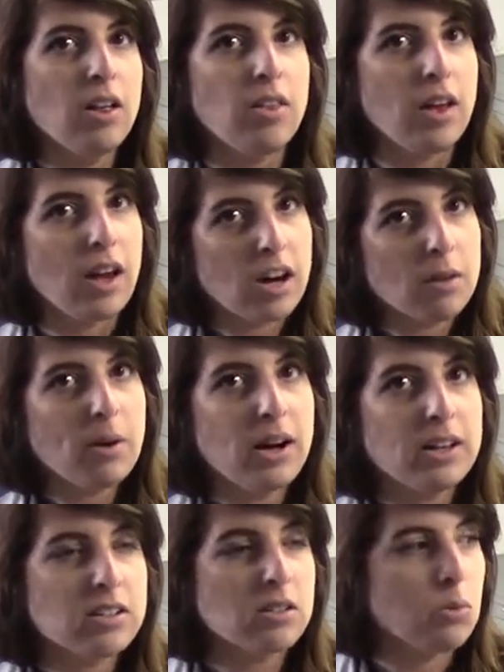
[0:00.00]
The air
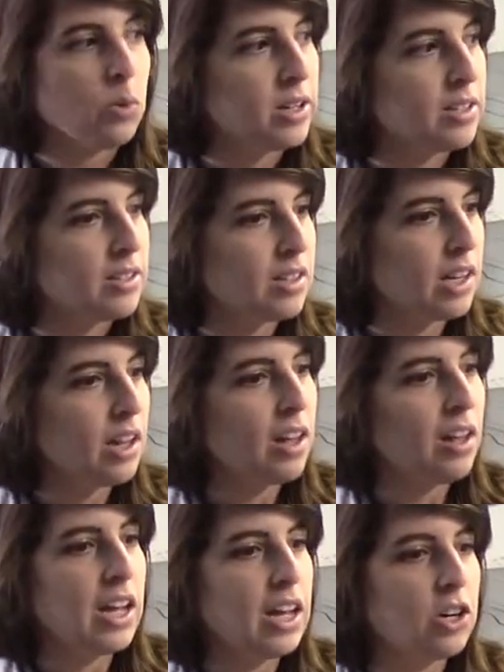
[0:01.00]
boss was
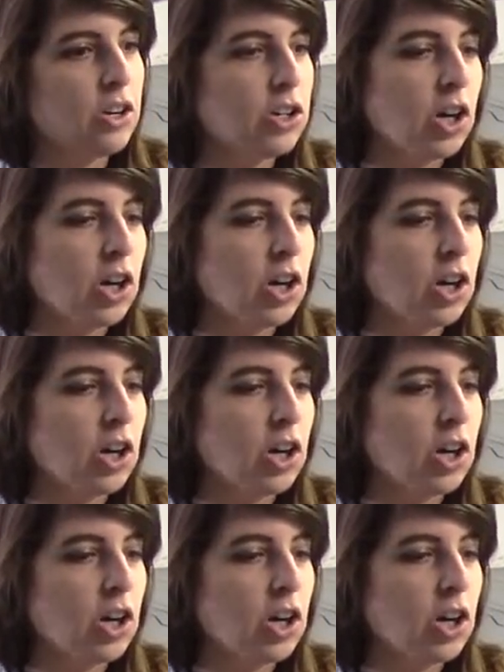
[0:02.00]
in